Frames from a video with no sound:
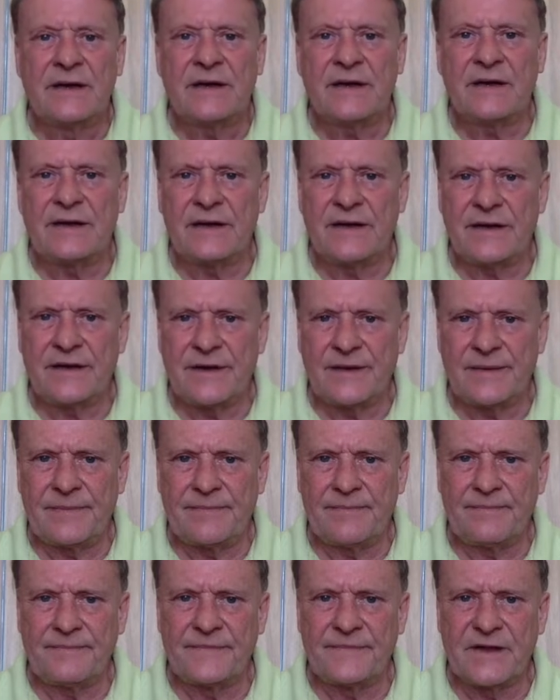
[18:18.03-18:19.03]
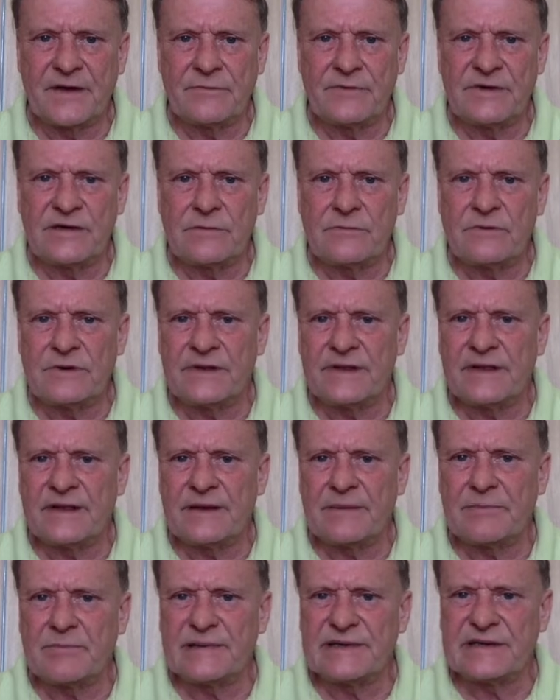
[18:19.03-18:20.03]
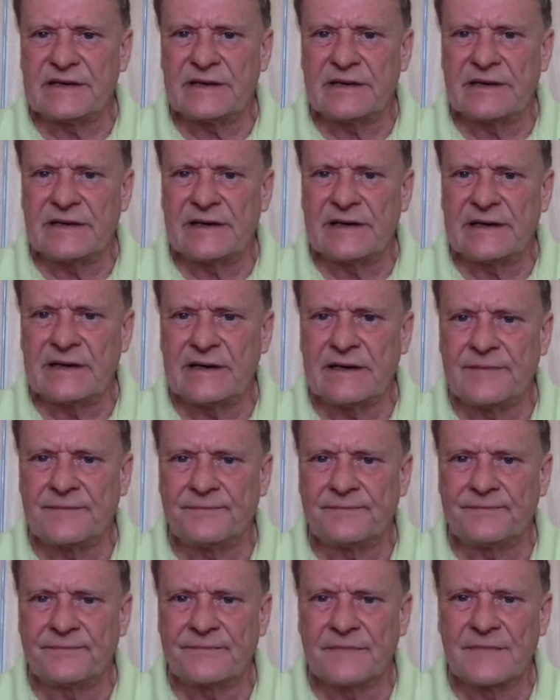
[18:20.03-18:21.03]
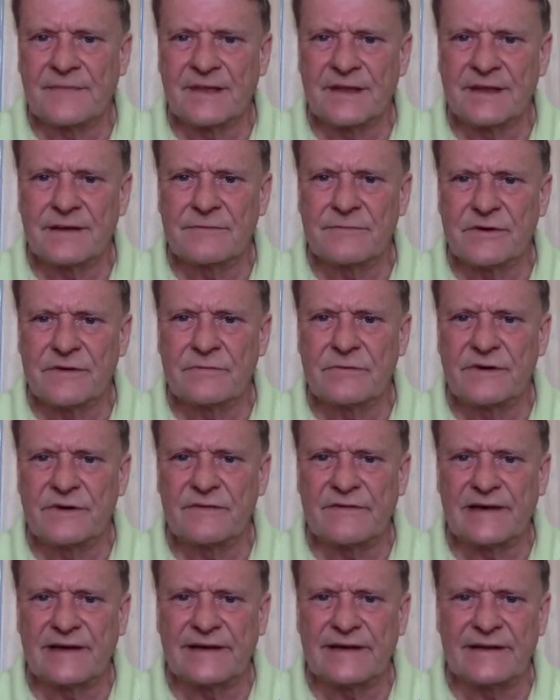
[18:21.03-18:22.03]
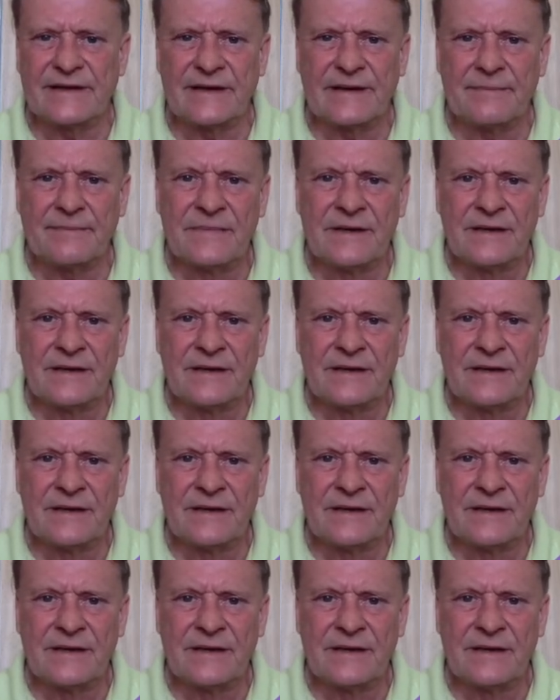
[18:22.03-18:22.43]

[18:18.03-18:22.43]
No, we don't want them particularly, but we would have liked them.